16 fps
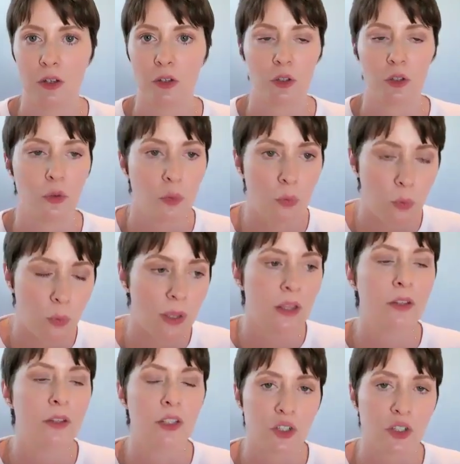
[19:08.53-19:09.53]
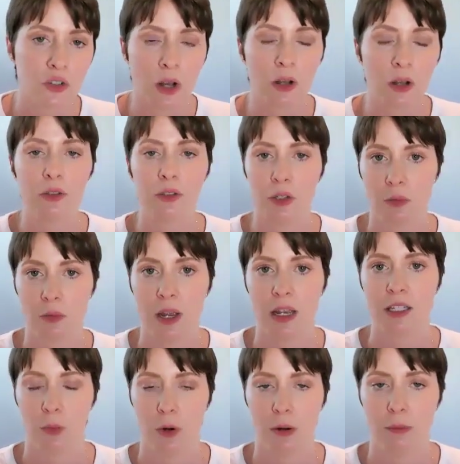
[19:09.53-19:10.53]
you will struggle to
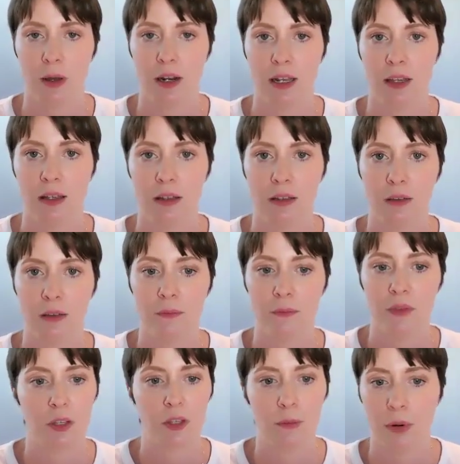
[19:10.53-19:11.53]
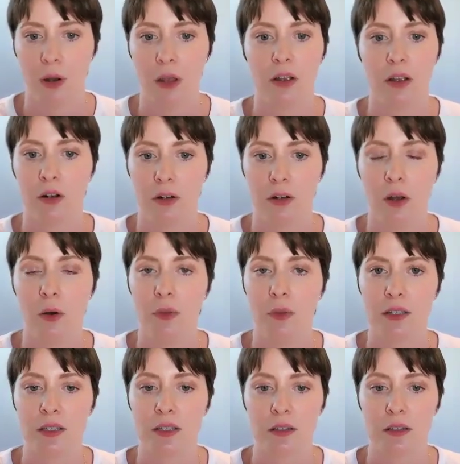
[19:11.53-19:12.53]
raise more money. You probably already know
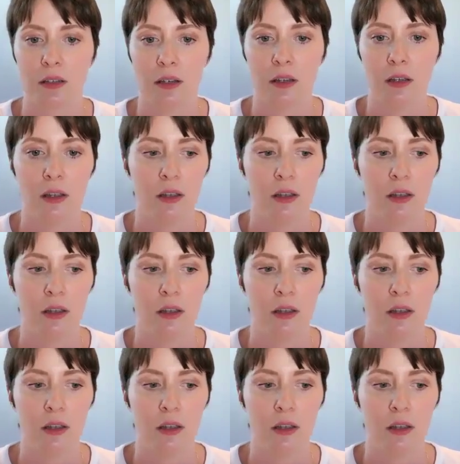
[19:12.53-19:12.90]
this.